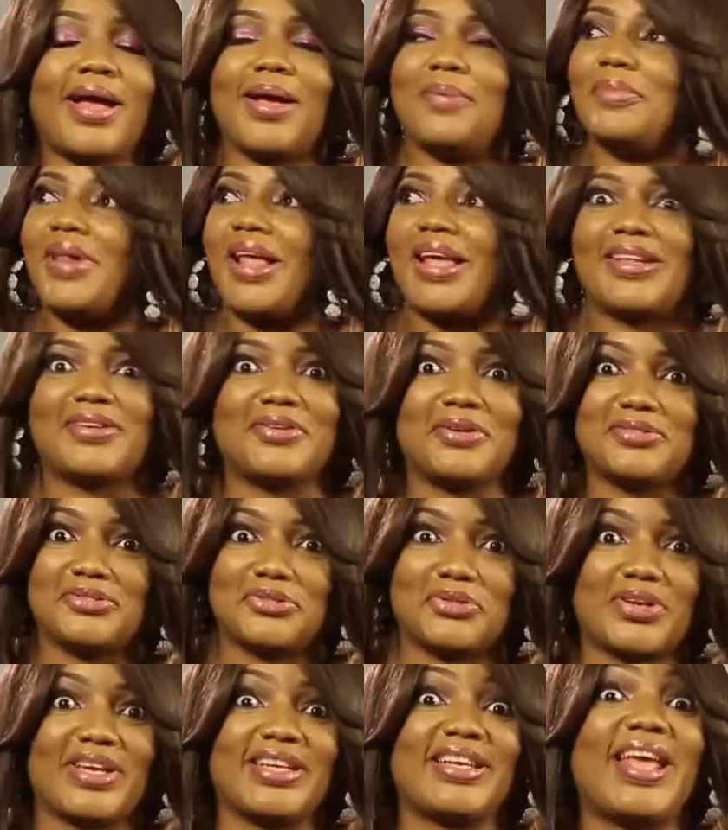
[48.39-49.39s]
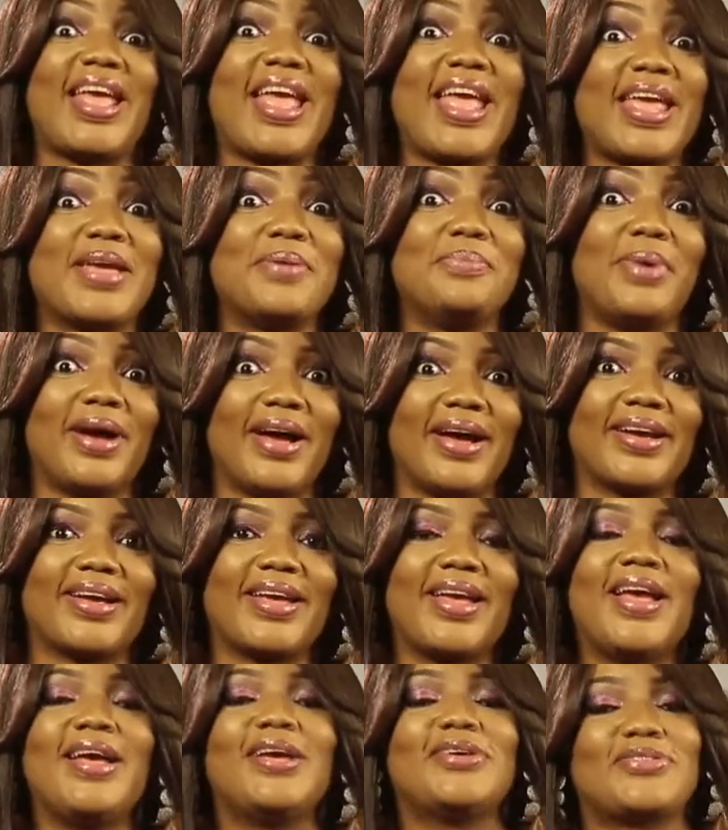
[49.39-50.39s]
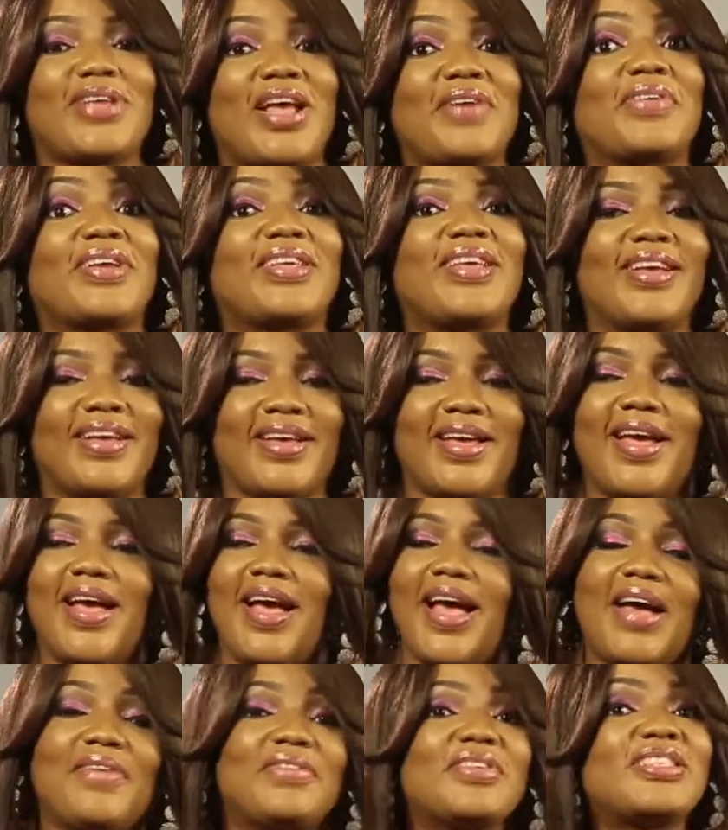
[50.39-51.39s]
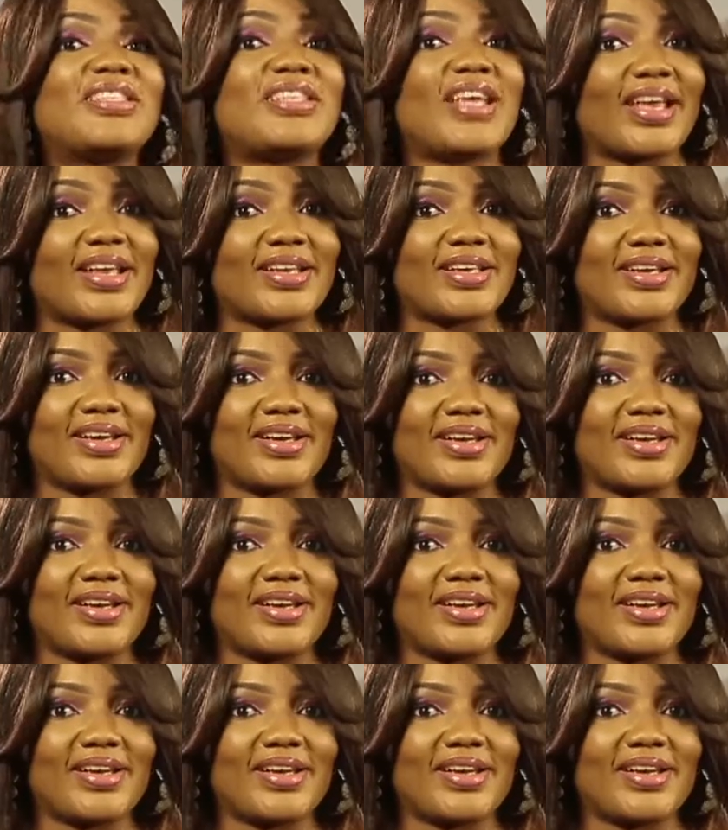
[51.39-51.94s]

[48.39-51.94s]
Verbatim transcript: I'm like not joking, a bank. So I have a, I have a check